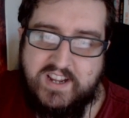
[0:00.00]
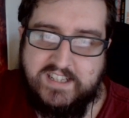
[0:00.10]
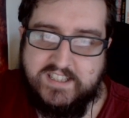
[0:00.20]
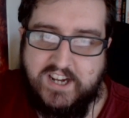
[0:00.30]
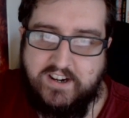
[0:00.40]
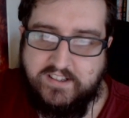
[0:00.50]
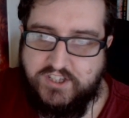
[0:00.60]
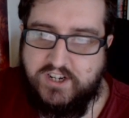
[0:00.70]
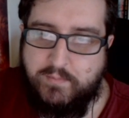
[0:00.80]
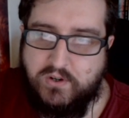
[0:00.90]
And the Scouring the
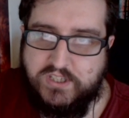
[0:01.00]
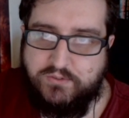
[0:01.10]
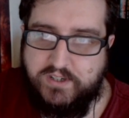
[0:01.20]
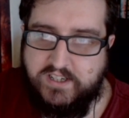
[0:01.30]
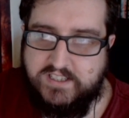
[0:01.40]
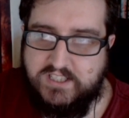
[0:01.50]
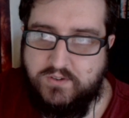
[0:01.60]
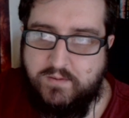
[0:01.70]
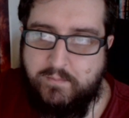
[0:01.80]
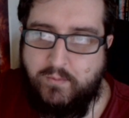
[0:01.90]
Shard box is really nice as
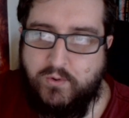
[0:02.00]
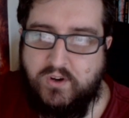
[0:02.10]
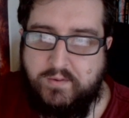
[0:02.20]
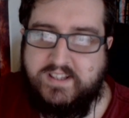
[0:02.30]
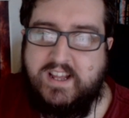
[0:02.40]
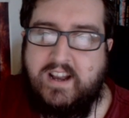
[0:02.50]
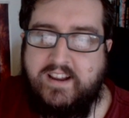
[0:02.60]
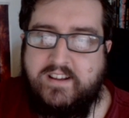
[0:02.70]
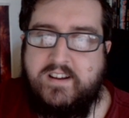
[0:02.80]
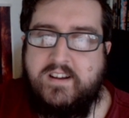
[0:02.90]
well. But we'll talk about that
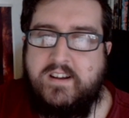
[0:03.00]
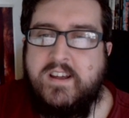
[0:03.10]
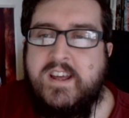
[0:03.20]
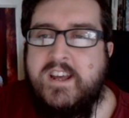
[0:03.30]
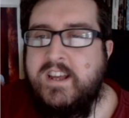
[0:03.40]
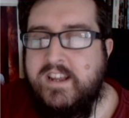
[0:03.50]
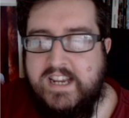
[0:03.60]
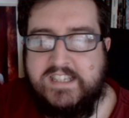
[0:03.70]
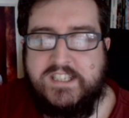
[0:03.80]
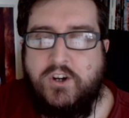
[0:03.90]
later.
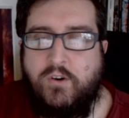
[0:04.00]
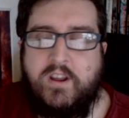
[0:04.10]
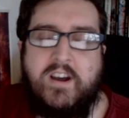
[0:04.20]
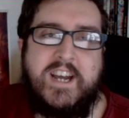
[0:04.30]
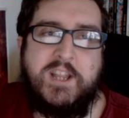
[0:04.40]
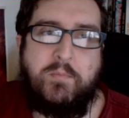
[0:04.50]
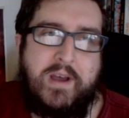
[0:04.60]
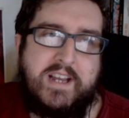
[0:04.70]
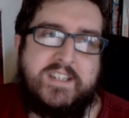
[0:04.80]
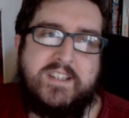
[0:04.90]
Yes, Uruk-hai the
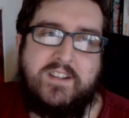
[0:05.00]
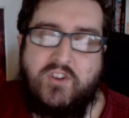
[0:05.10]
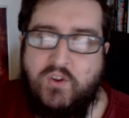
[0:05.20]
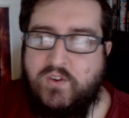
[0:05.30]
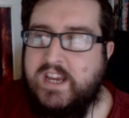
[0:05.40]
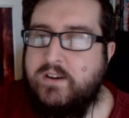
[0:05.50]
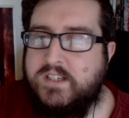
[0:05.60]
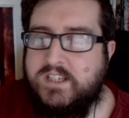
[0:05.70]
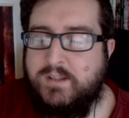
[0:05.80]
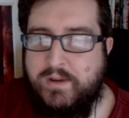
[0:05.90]
best. Two Towers
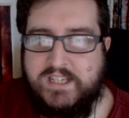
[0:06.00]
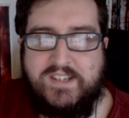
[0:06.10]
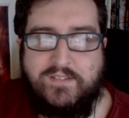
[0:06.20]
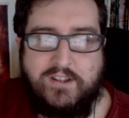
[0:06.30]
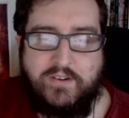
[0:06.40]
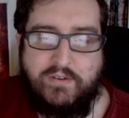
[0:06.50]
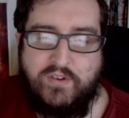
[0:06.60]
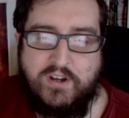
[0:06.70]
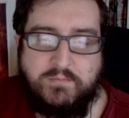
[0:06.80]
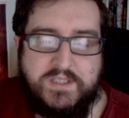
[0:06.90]
is the best of the three
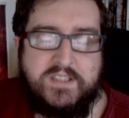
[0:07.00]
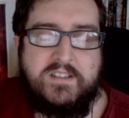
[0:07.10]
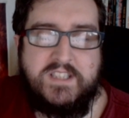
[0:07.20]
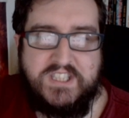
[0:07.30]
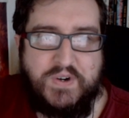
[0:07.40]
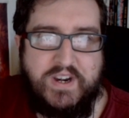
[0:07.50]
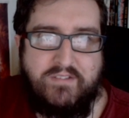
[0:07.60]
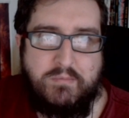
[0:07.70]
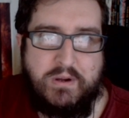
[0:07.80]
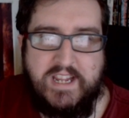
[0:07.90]
films. Sorry,
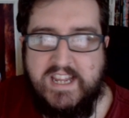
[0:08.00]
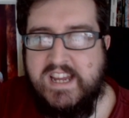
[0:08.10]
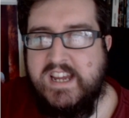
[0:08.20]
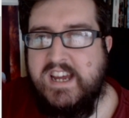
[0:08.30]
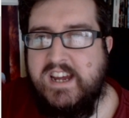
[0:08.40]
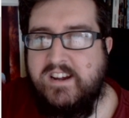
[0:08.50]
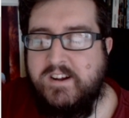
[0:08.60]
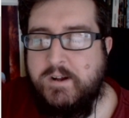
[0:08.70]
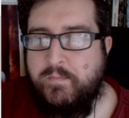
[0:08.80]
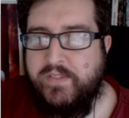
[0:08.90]
everybody.
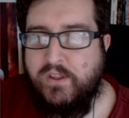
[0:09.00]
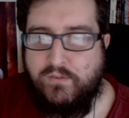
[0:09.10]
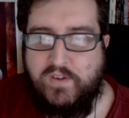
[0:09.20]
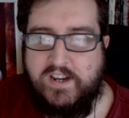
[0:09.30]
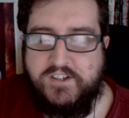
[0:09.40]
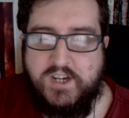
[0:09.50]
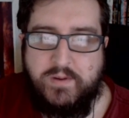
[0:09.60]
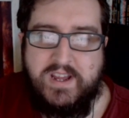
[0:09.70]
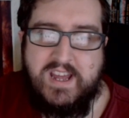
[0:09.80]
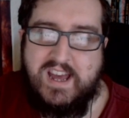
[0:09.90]
Not Fellowship.
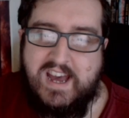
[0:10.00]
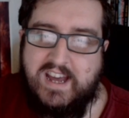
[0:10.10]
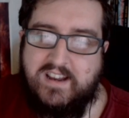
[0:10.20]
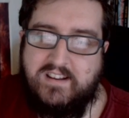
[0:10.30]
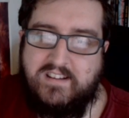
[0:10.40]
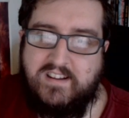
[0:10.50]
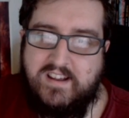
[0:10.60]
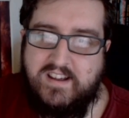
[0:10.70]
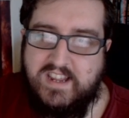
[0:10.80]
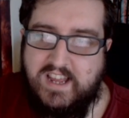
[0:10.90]
And,
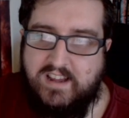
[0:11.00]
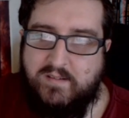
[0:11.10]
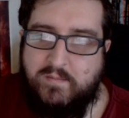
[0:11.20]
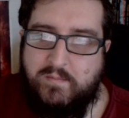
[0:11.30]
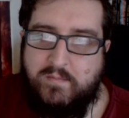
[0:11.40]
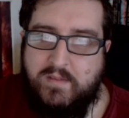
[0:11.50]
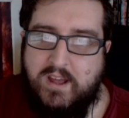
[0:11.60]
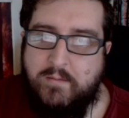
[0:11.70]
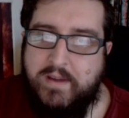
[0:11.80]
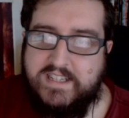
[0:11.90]

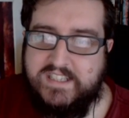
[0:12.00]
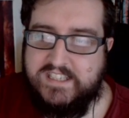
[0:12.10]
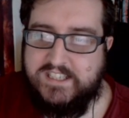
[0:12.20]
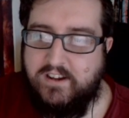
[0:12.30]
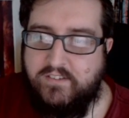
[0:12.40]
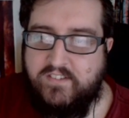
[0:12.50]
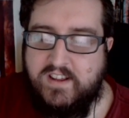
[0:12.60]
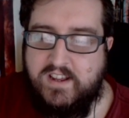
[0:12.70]
amazing stuff.